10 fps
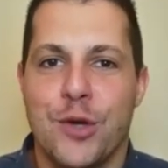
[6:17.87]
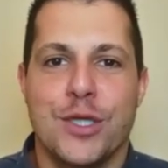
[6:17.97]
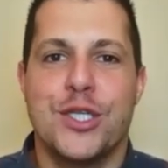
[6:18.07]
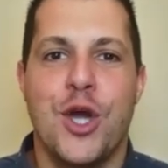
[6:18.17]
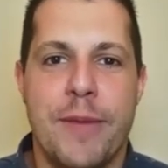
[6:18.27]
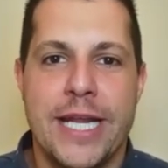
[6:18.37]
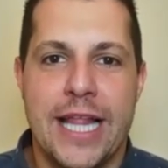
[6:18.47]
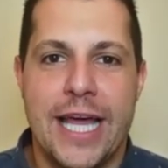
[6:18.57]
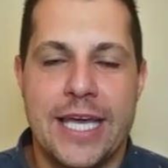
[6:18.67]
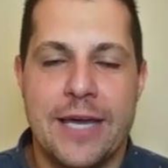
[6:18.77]
There is nobody
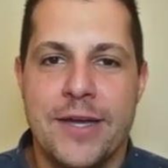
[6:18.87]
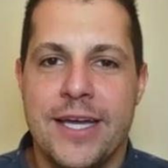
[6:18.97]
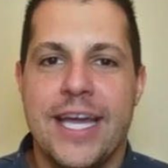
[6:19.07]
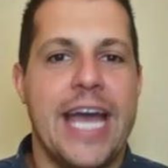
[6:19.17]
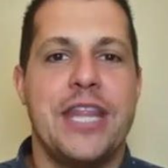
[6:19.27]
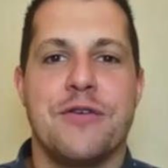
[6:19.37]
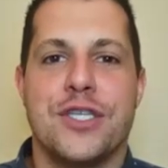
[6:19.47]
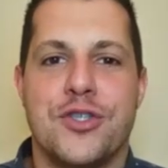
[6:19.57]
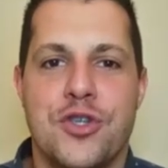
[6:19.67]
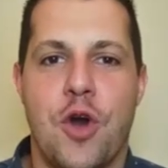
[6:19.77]
like him, and there
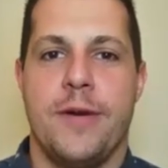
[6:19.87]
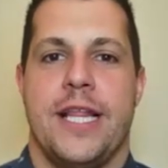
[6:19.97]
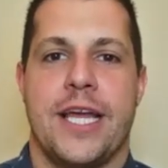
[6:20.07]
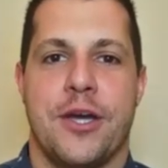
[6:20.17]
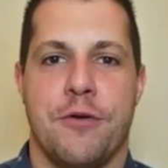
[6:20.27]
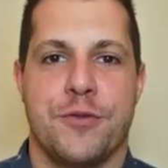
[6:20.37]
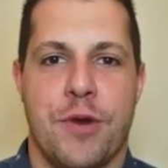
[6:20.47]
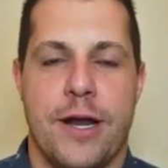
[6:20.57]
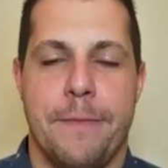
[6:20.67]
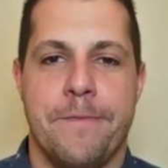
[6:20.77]
is nobody like Coach
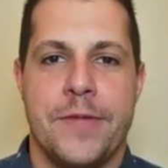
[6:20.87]
Prime.